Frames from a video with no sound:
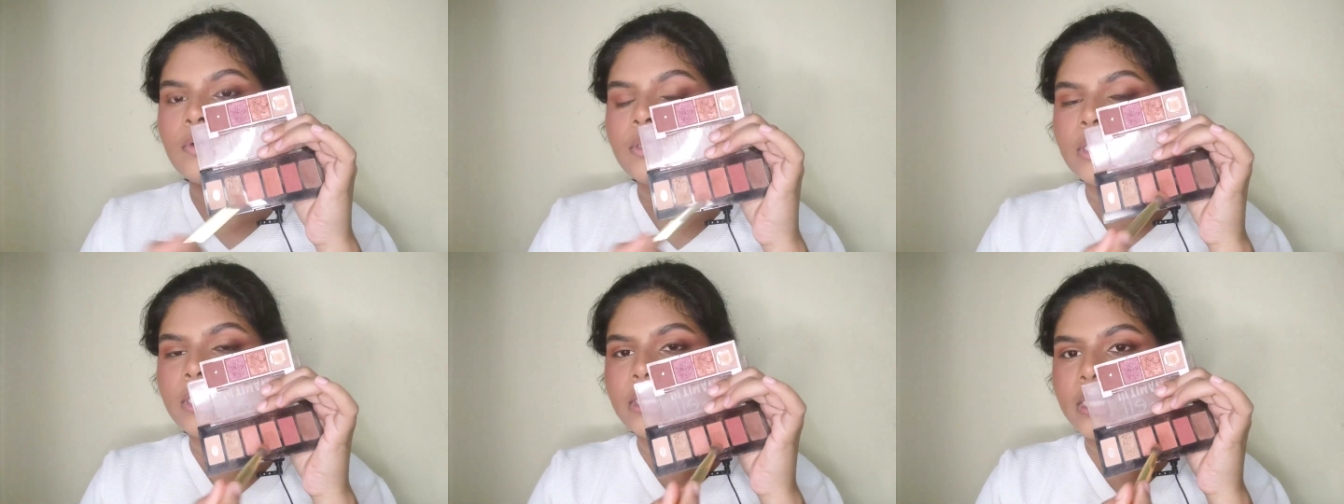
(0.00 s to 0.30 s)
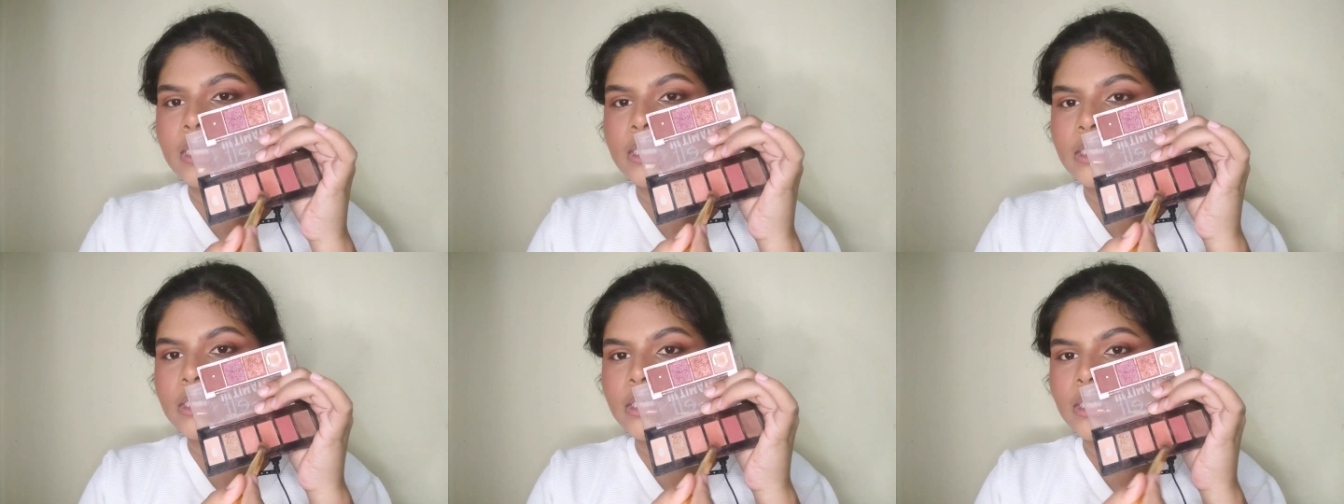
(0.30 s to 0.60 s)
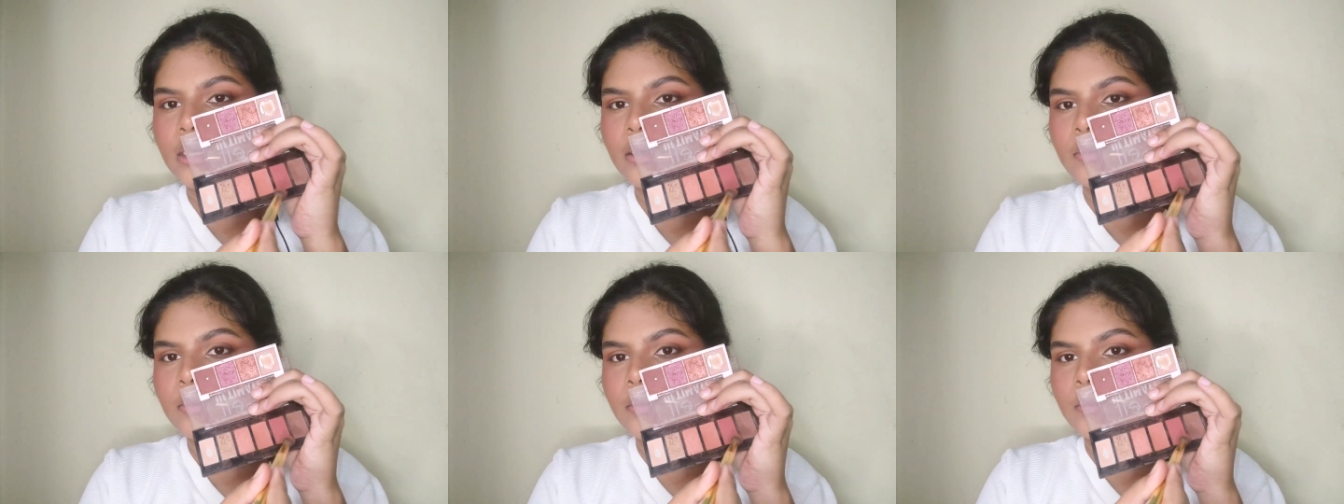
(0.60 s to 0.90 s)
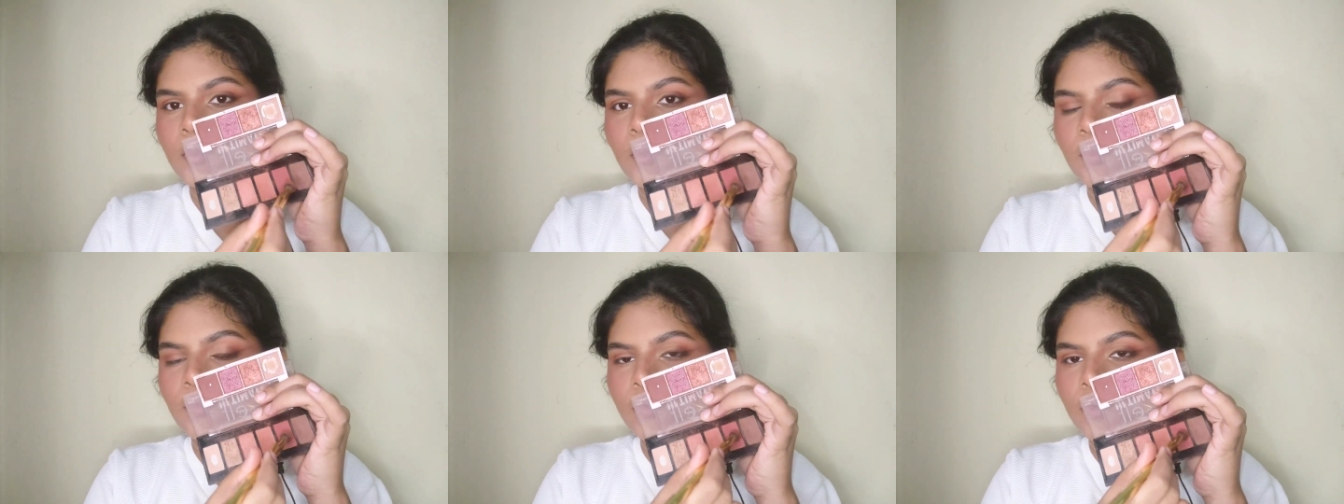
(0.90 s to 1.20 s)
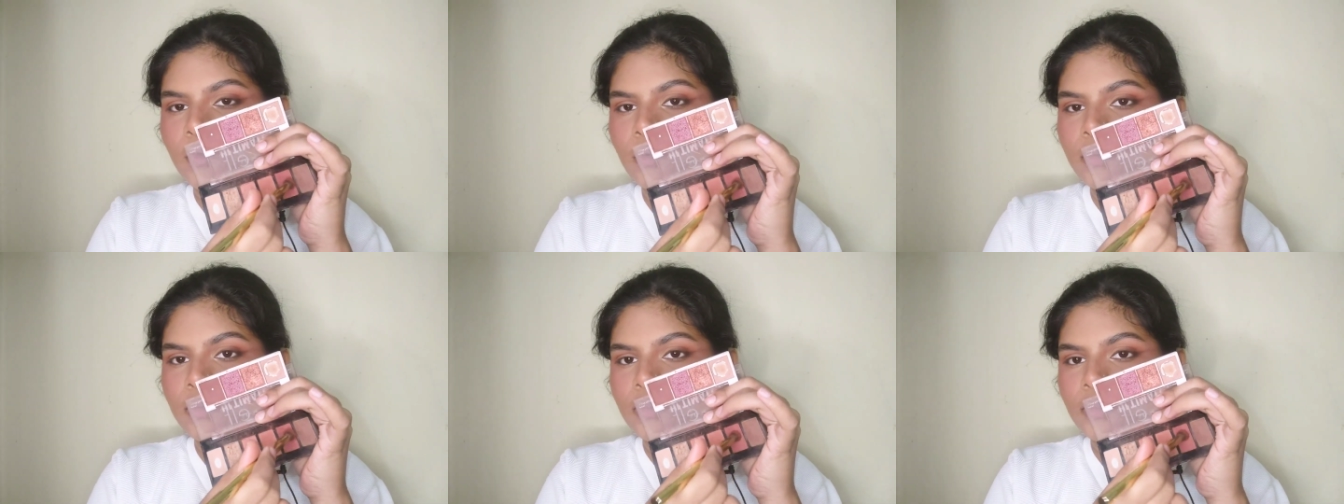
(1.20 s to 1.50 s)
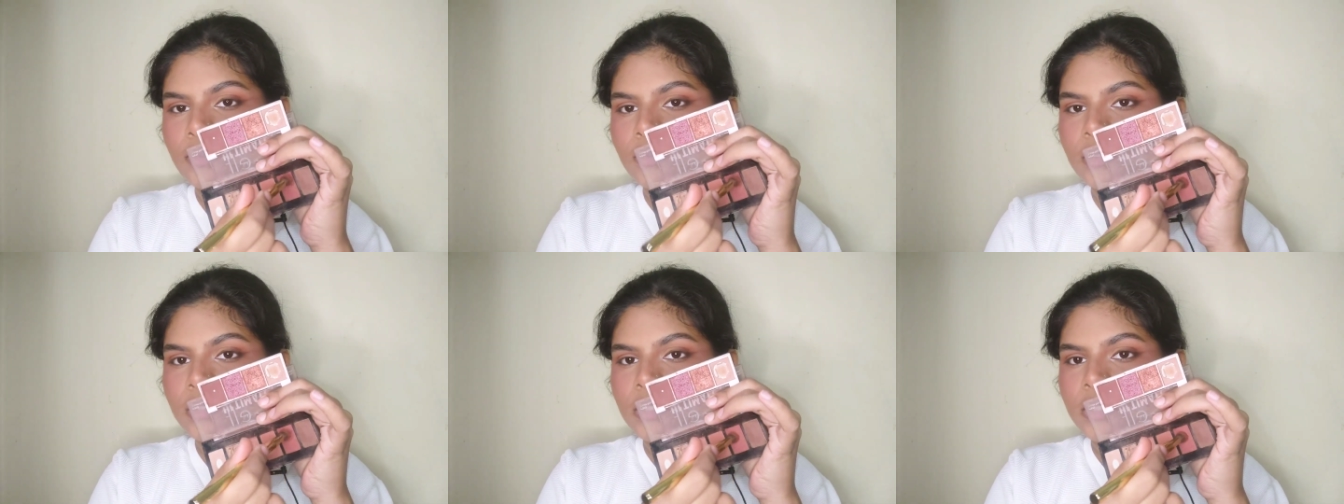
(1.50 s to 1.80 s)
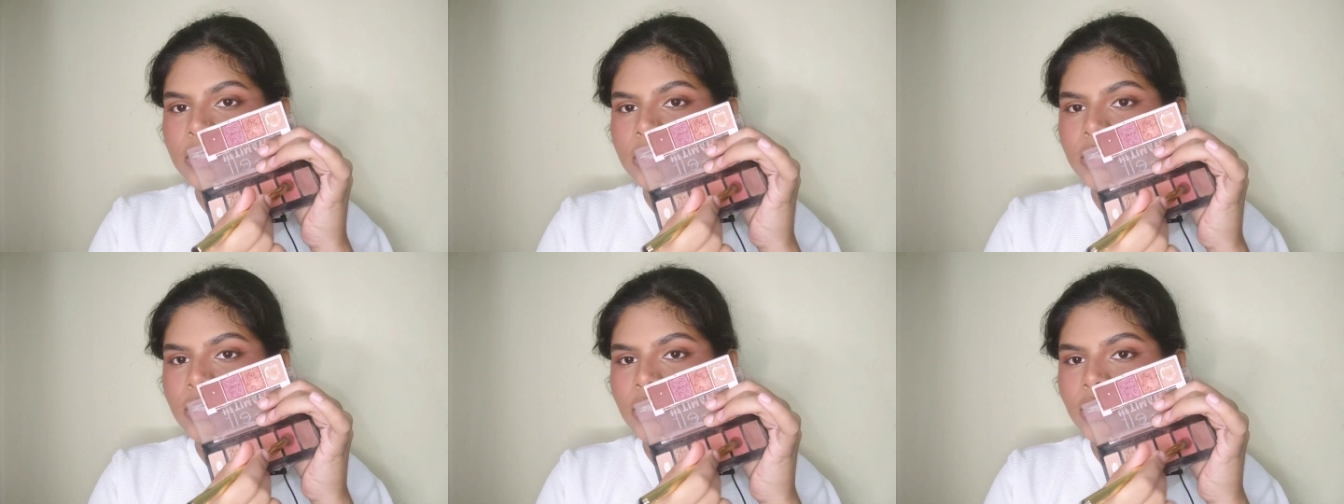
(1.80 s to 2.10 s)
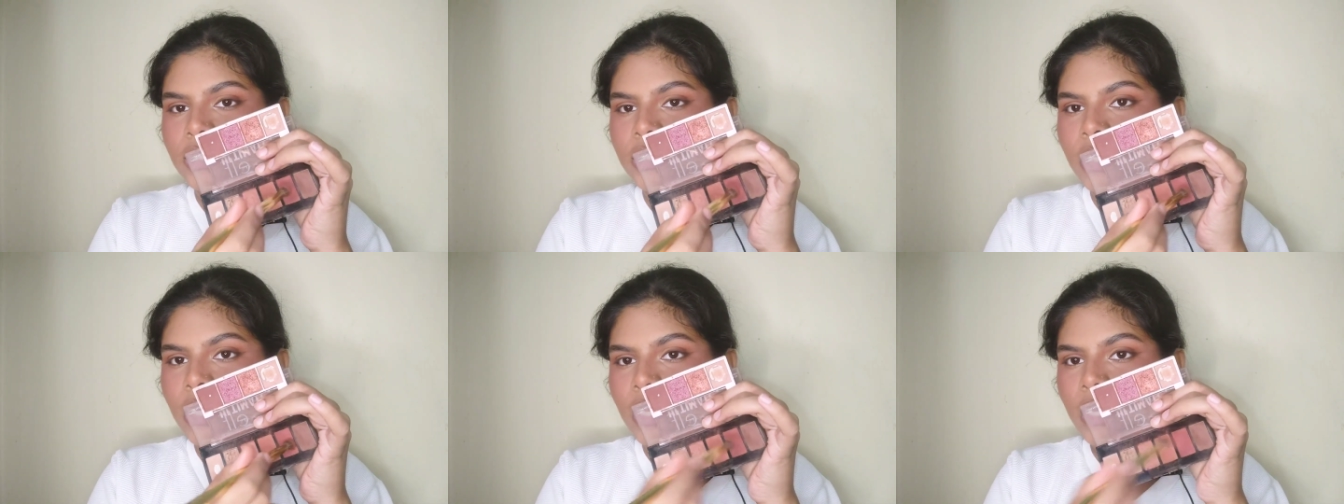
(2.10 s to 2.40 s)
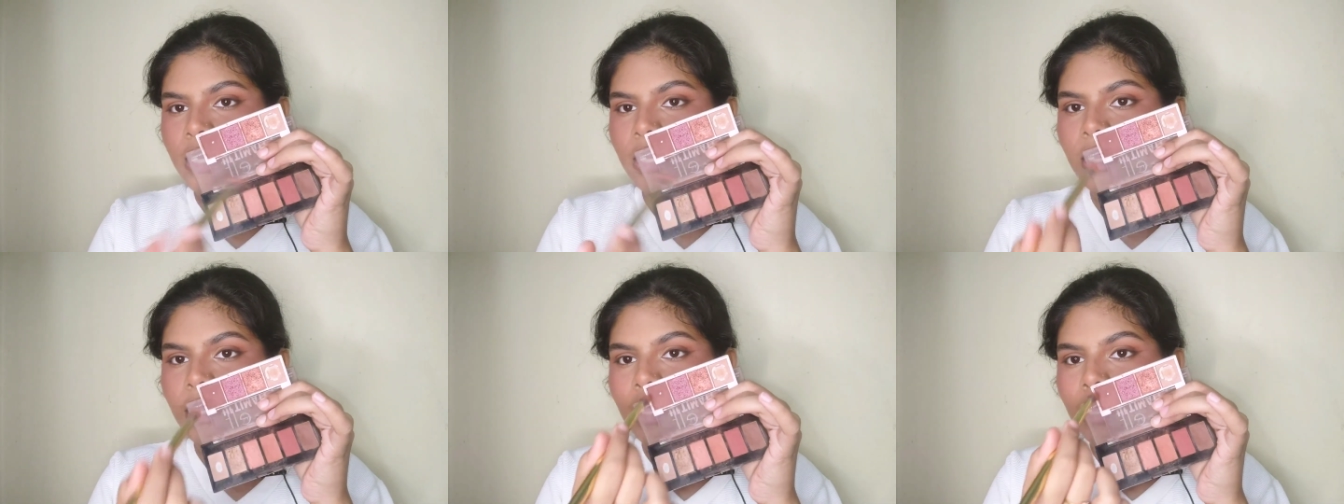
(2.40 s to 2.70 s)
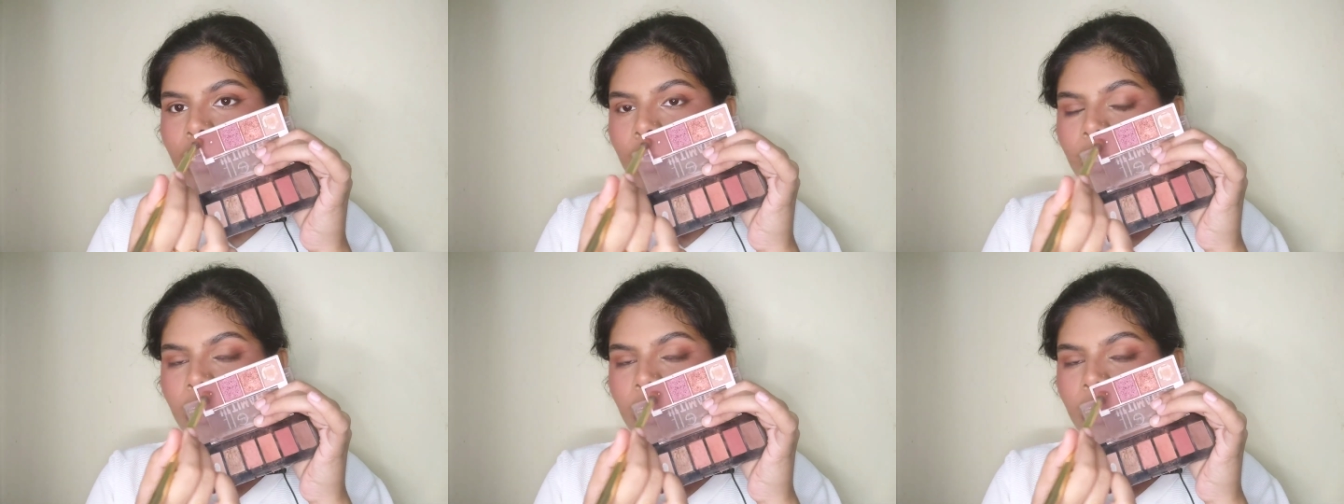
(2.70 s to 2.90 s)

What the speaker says: for the next step, I'm moving on to this shade